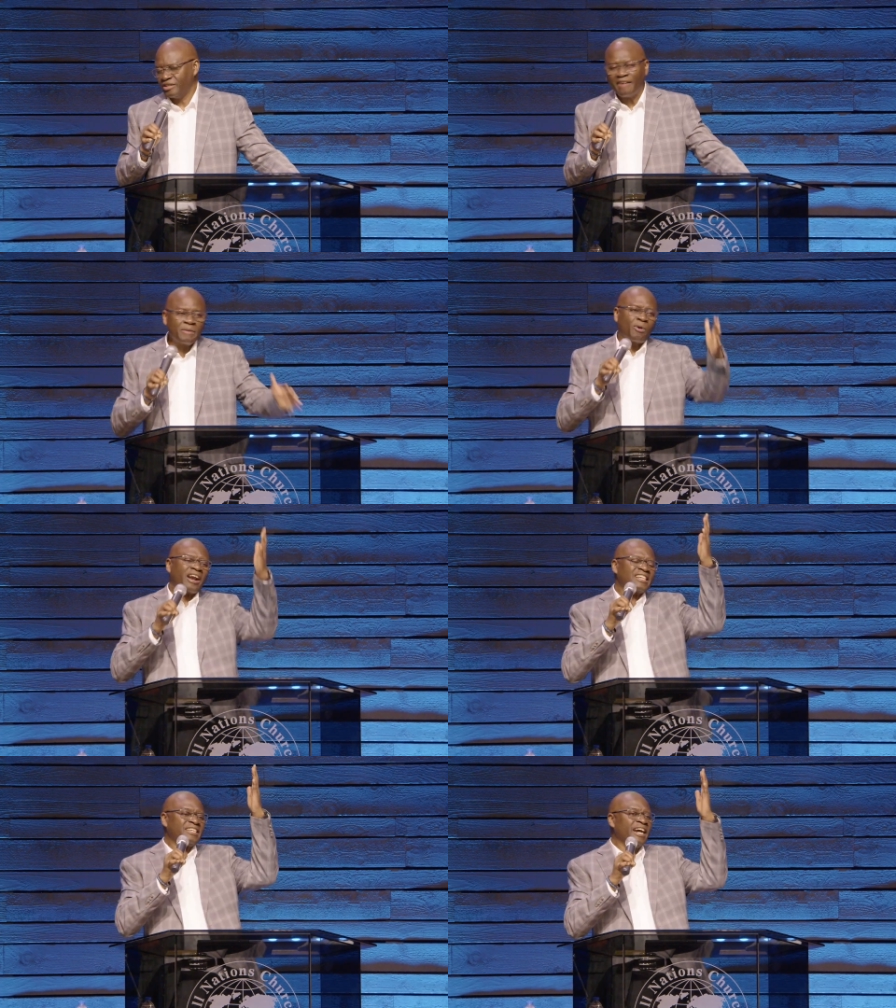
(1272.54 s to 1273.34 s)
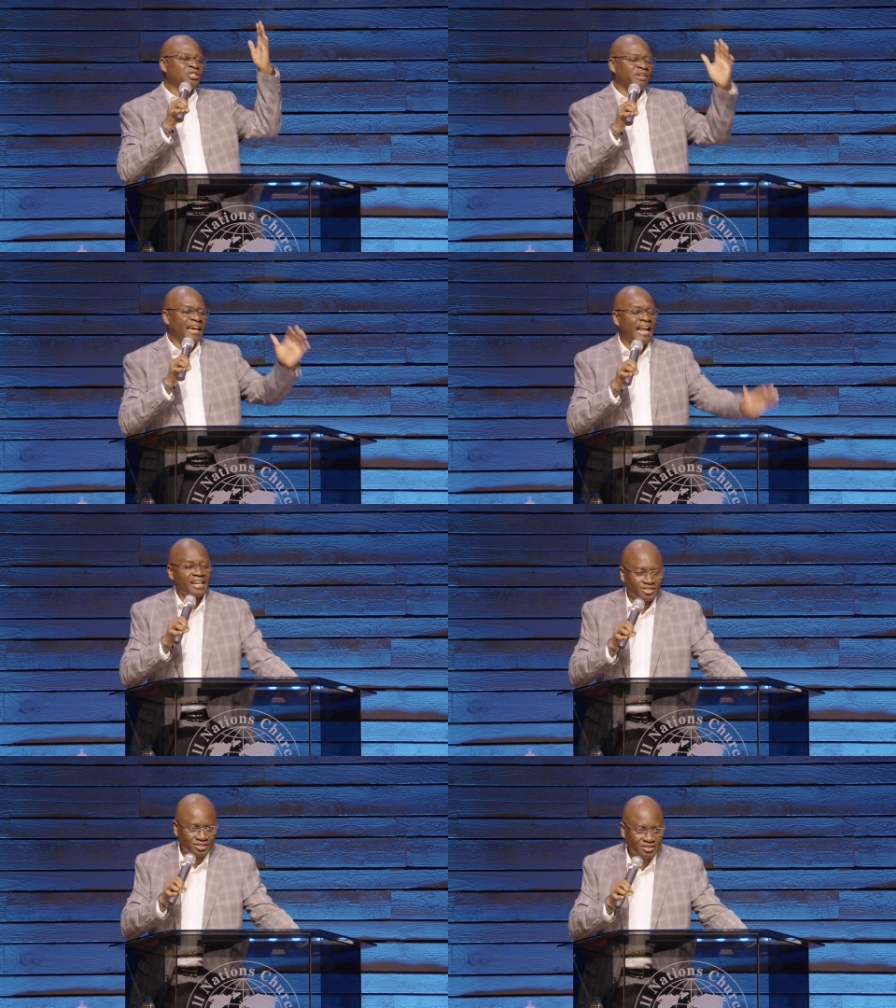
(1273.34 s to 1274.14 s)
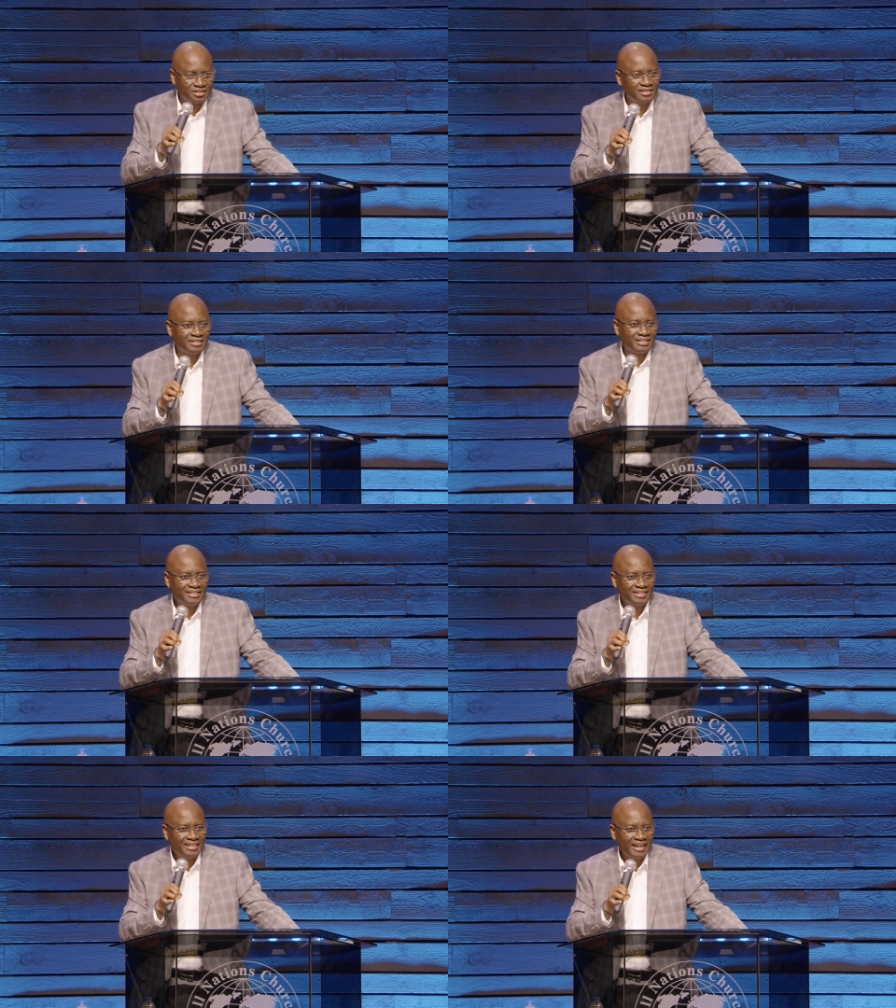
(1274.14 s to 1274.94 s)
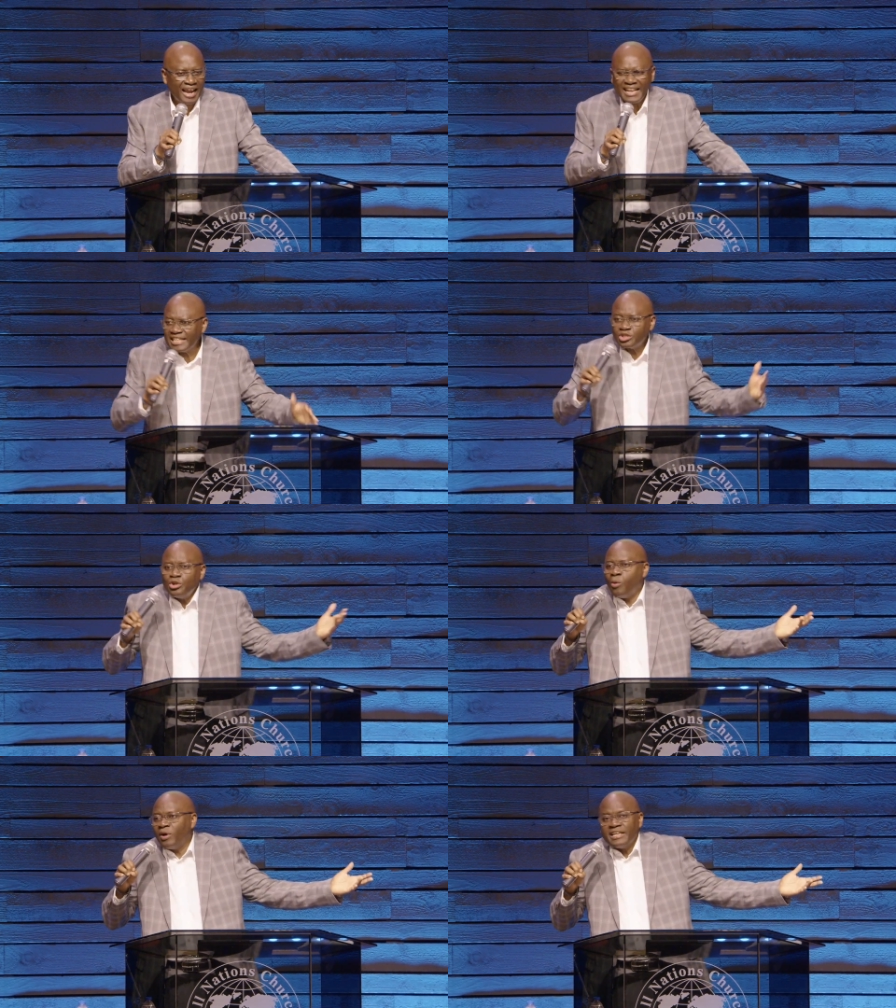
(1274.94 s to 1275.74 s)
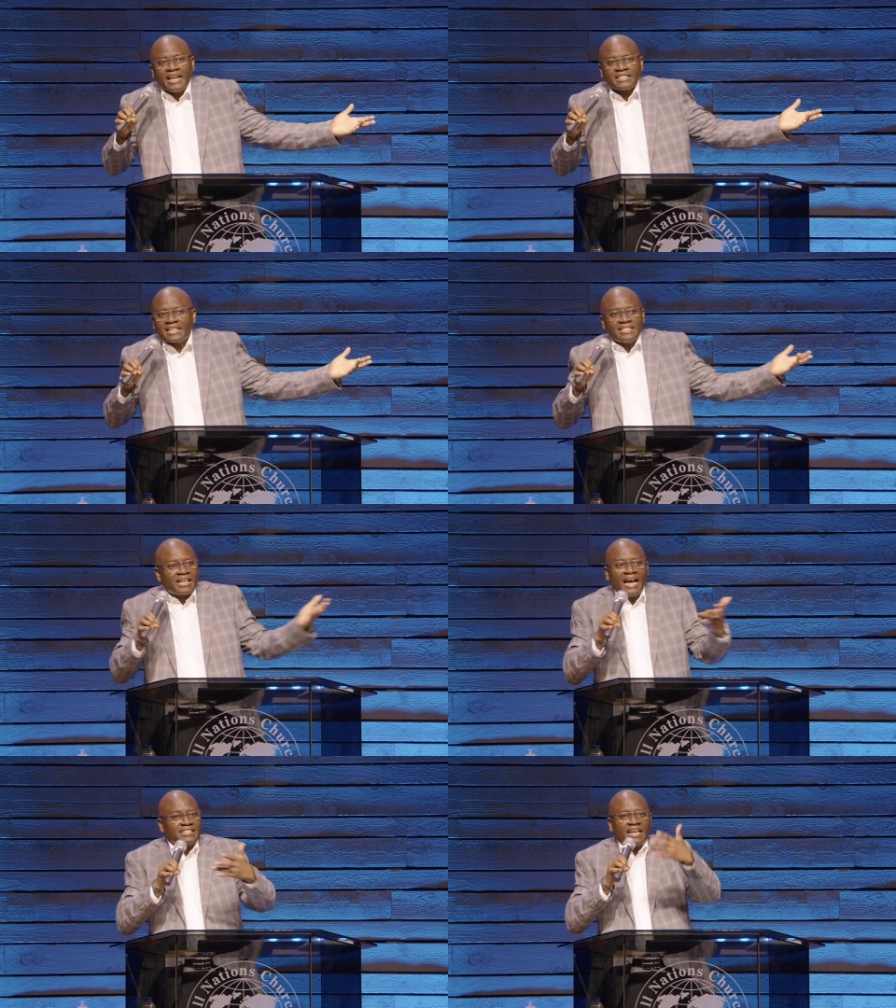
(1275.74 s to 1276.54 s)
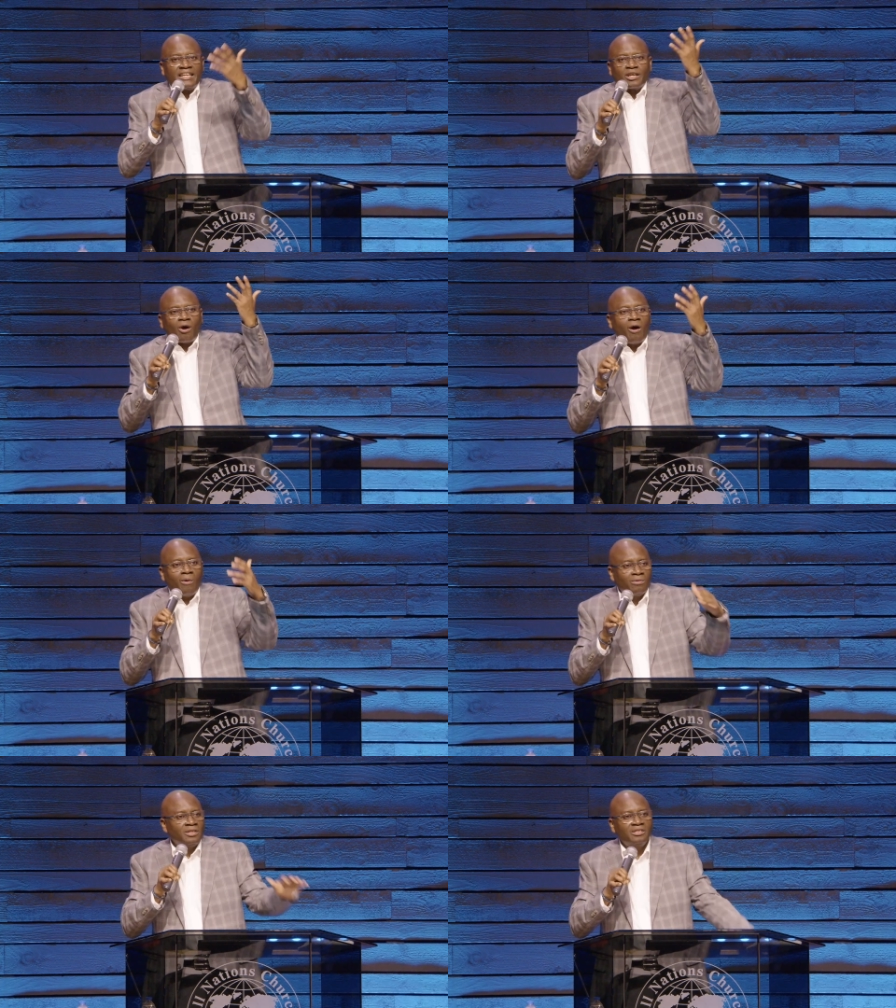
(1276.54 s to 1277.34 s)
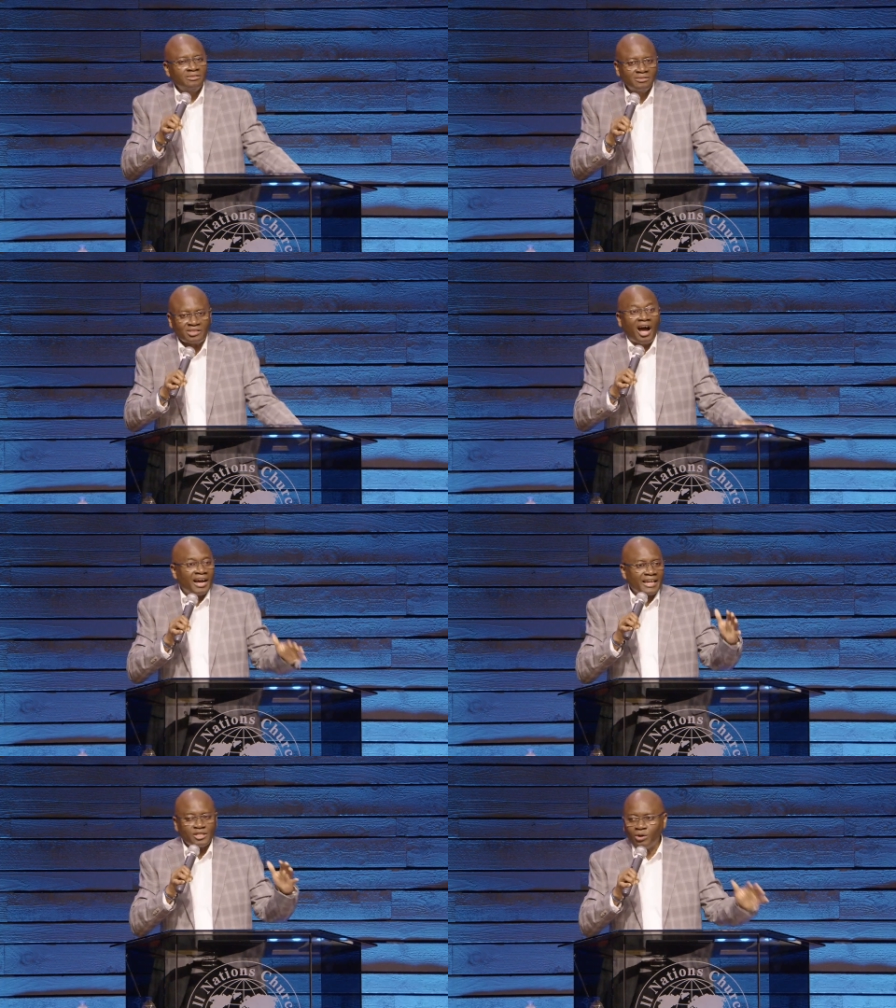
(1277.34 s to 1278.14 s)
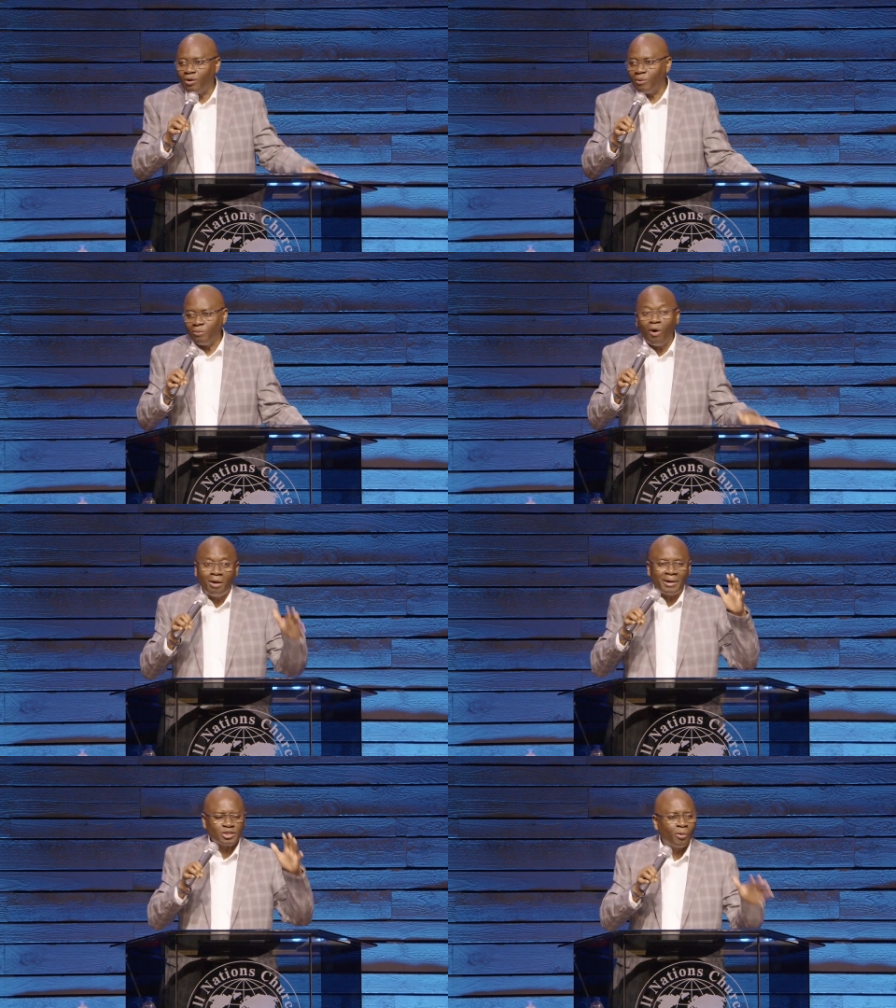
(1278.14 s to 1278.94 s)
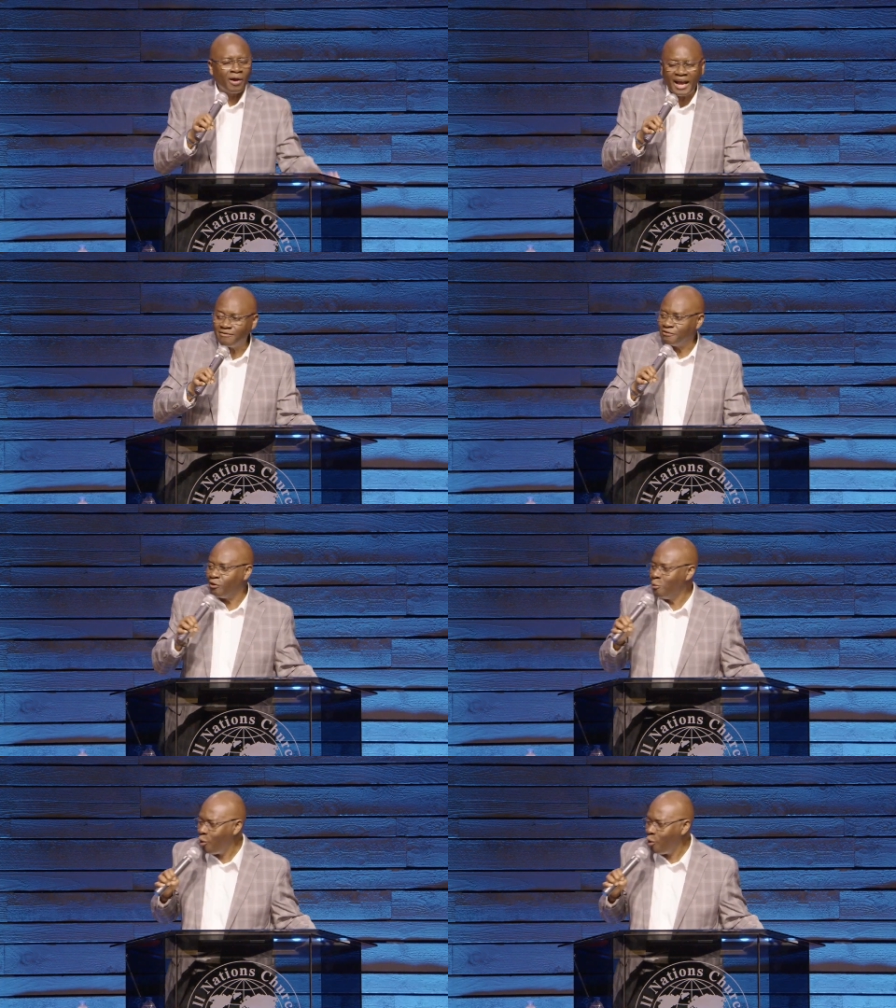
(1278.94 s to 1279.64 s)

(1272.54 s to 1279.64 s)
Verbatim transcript: Have you brought us here to kill us? He doesn't know what he doesn't, he can't suddenly call Target or Walmart or whatever for